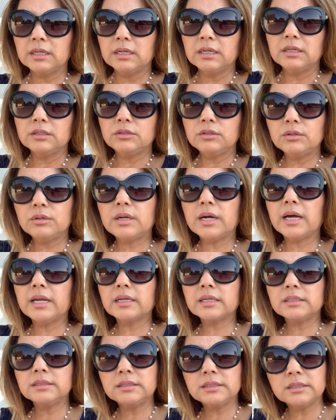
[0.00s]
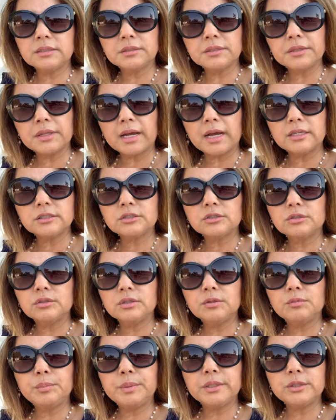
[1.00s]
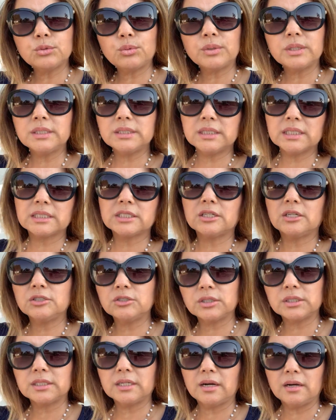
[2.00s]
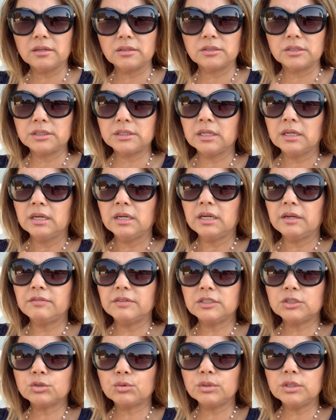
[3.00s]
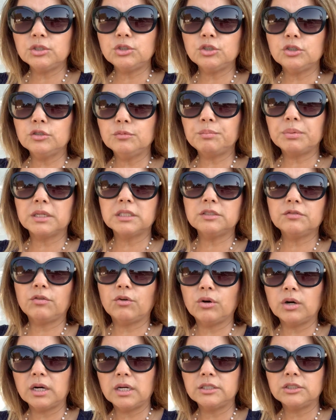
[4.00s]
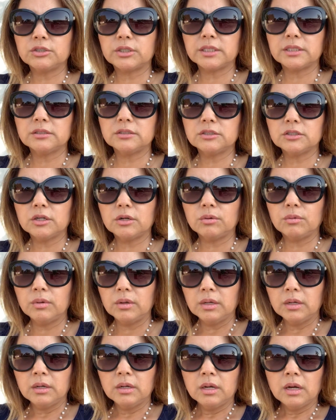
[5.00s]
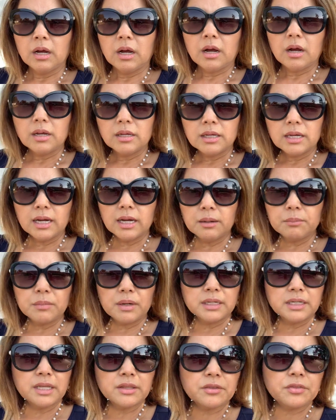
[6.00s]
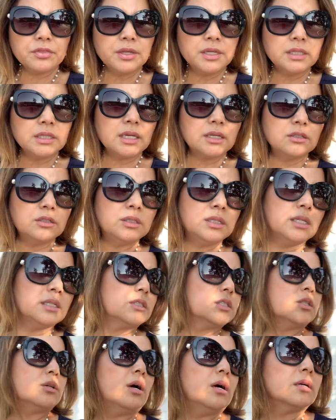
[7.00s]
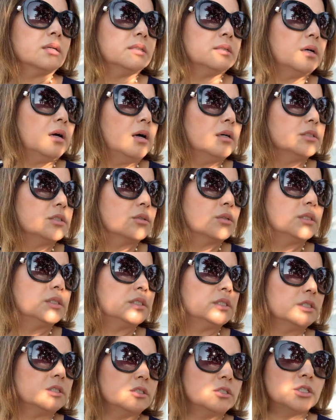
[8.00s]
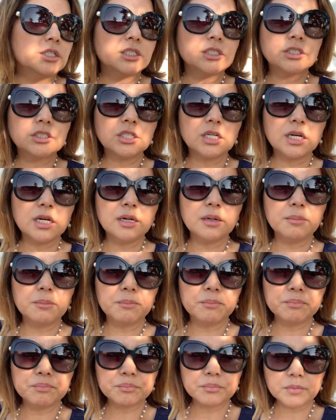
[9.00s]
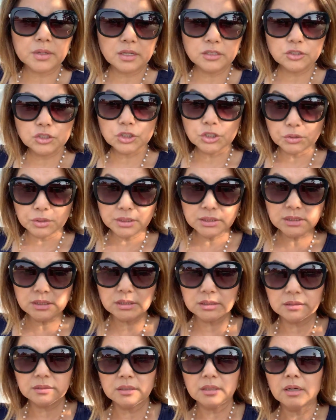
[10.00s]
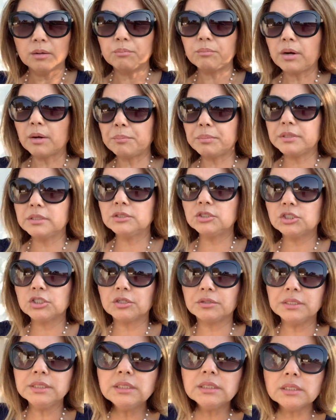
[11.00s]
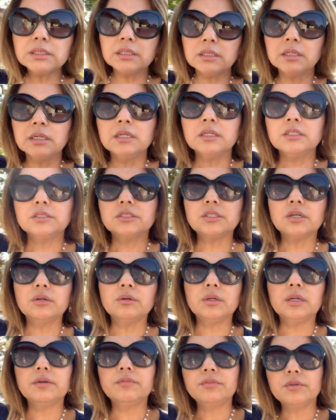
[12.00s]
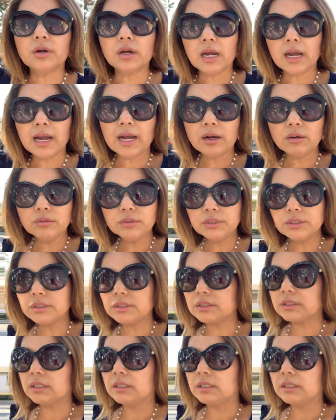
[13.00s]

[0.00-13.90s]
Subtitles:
you got to consider that. So it will be $2,600 if it's 22 plus 400. So another thing that you need to also consider is insurance, property insurance. So if your house,